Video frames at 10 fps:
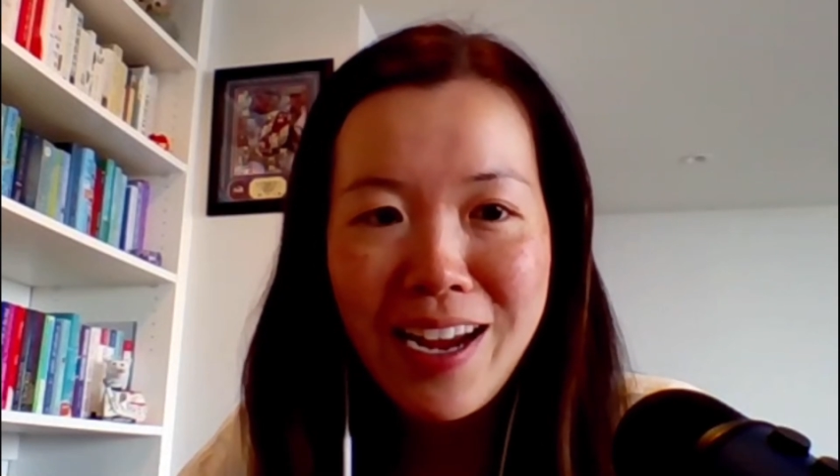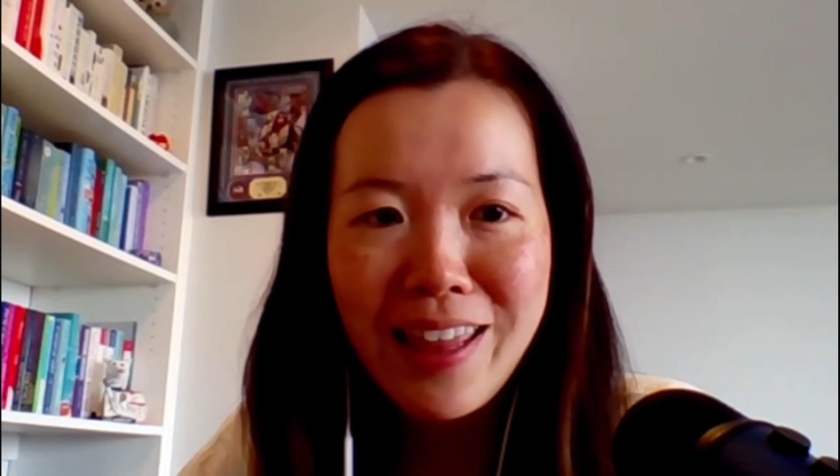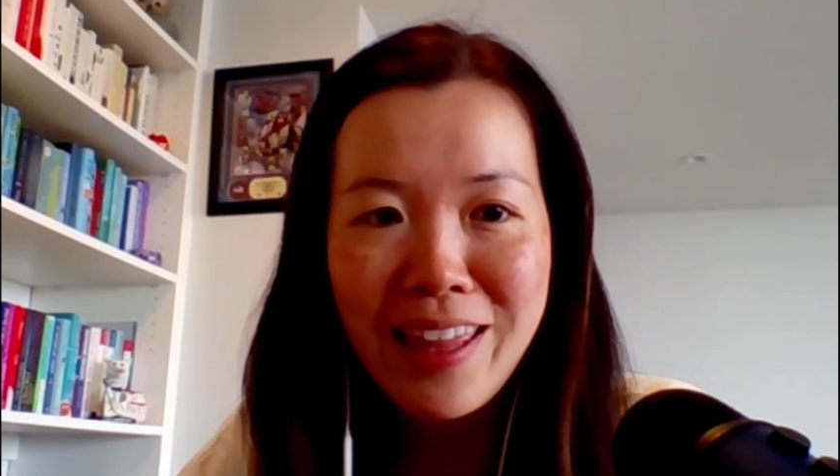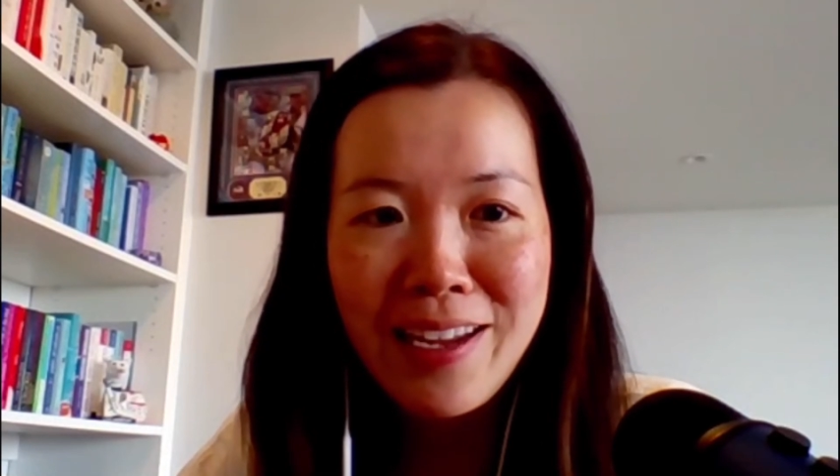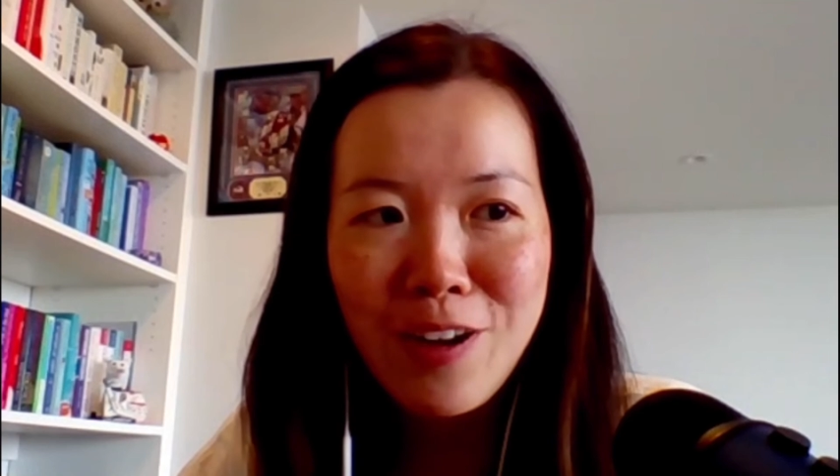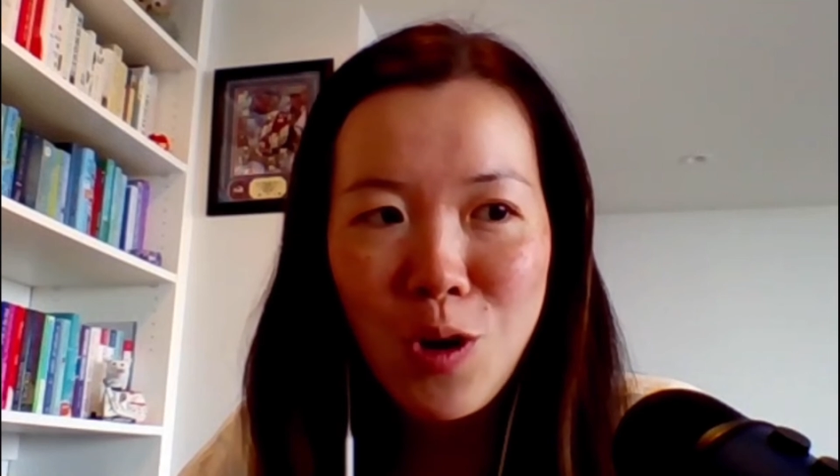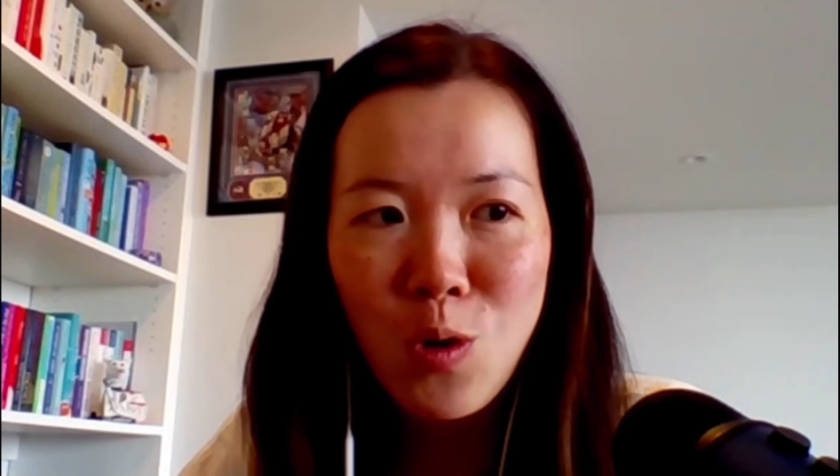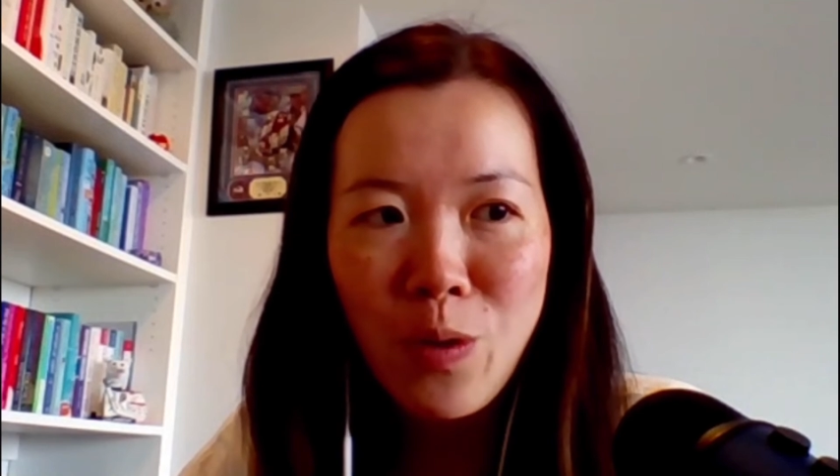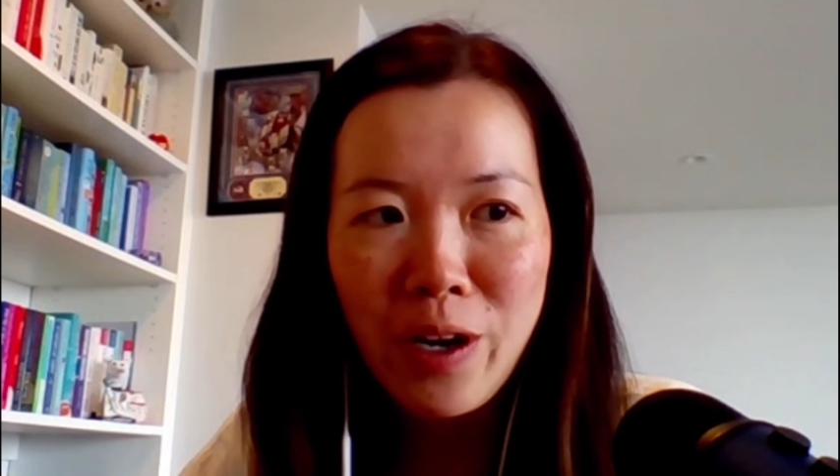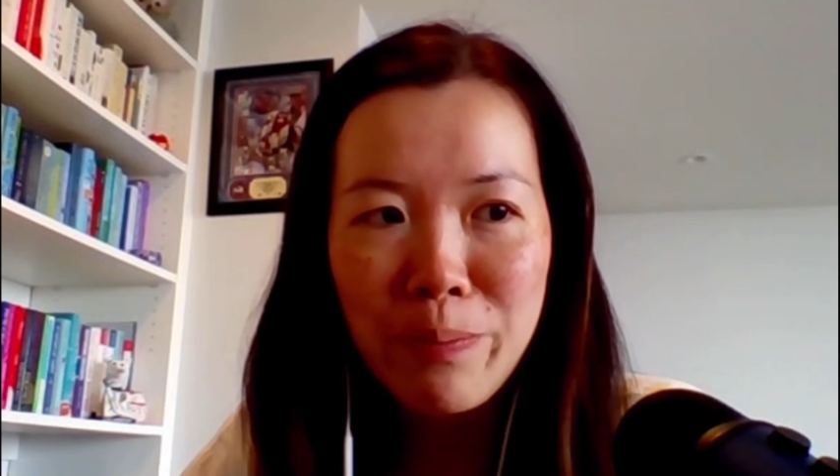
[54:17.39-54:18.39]
I think
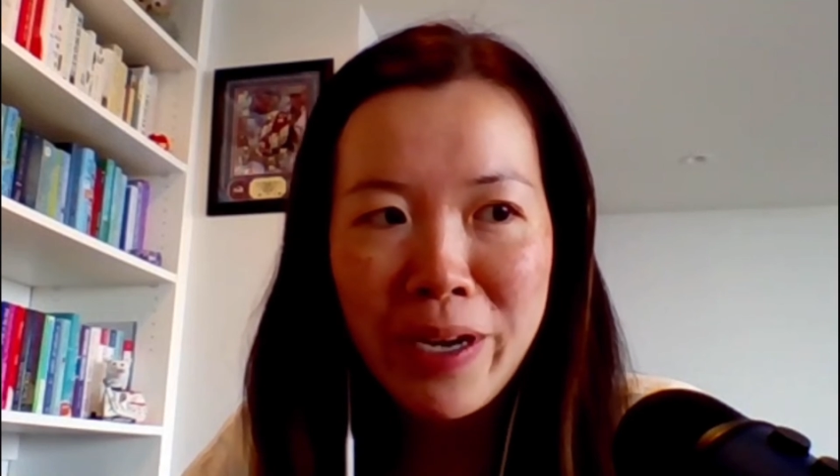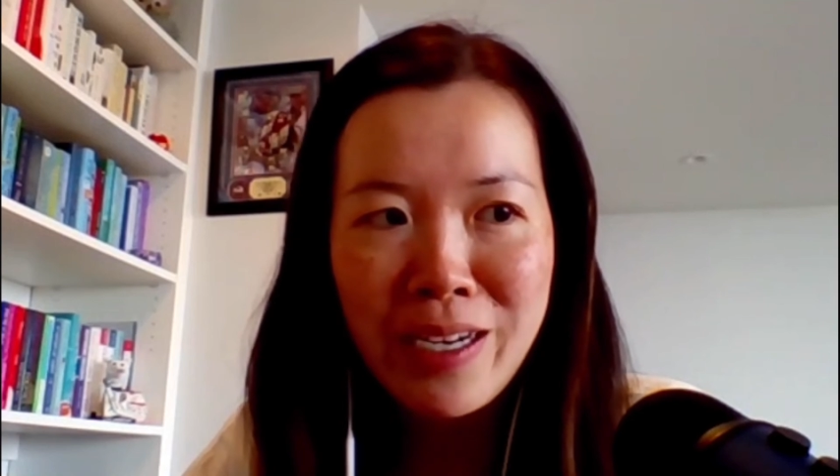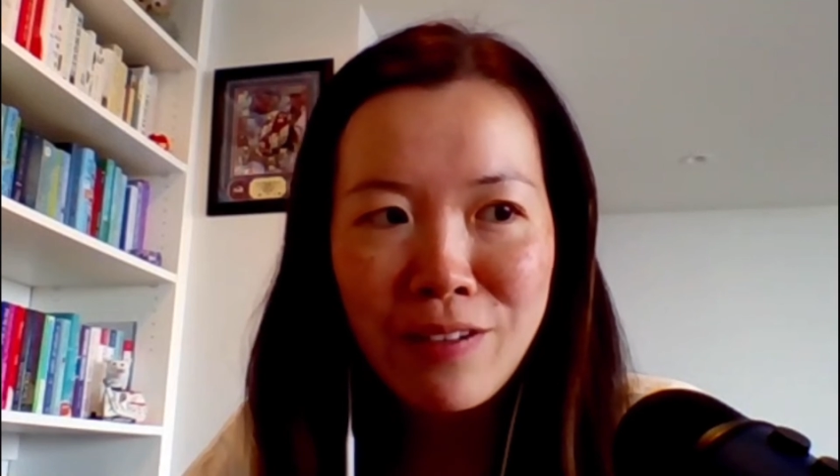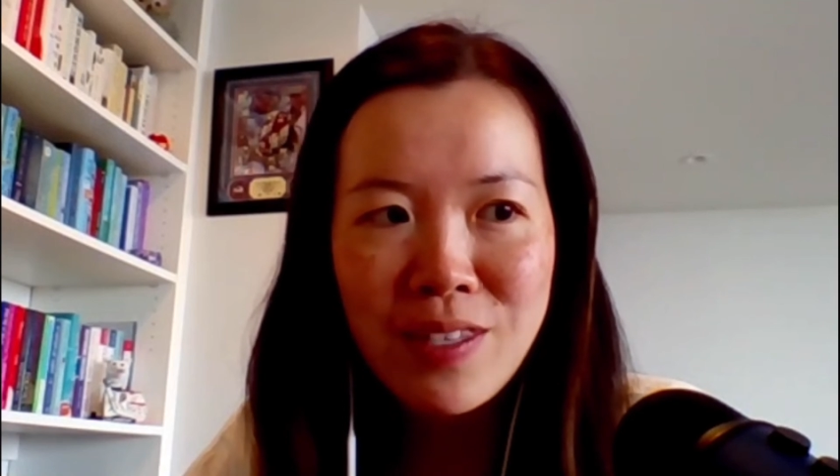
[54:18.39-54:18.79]
Omar might have